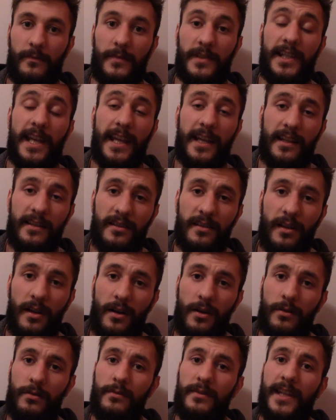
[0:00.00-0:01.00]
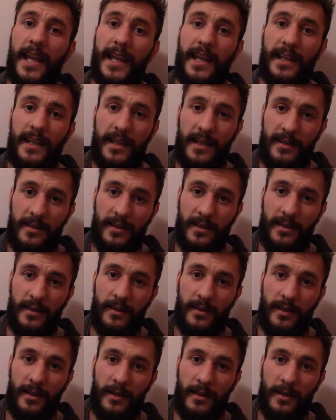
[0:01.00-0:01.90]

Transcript: take it slow, take it easy.